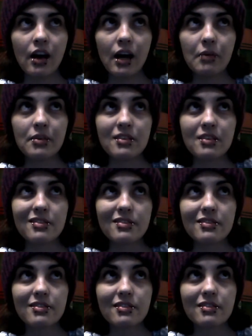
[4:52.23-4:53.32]
I
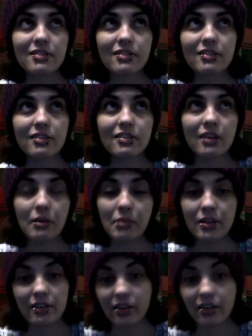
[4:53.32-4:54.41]
was a
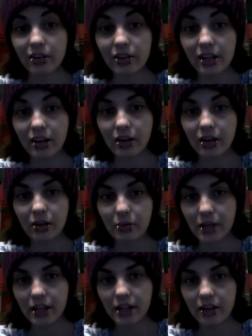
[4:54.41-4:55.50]
month younger than her
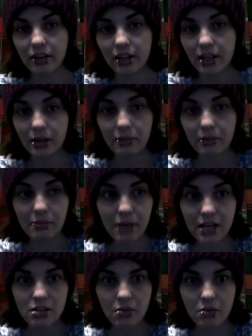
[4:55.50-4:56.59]
when he
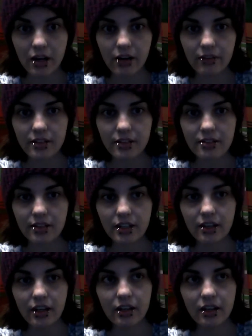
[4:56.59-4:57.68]
passed away, obviously,
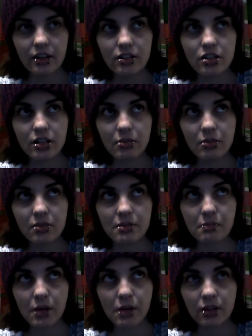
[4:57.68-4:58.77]
and she was
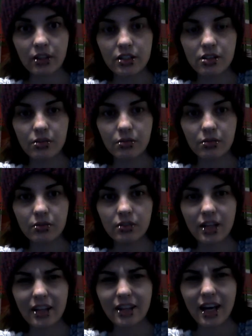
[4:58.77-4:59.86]
barely 2
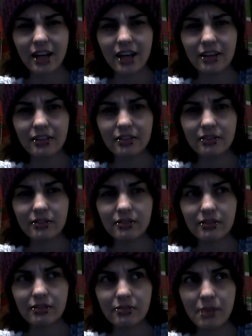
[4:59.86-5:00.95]
at that.
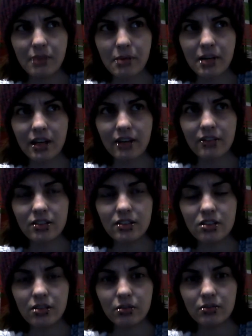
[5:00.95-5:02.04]
maybe not even
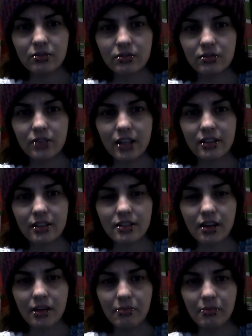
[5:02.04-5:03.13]
2 at the
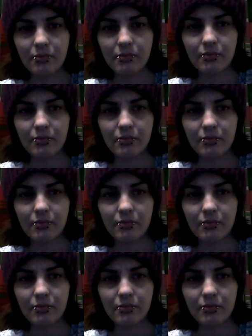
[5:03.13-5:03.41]
time.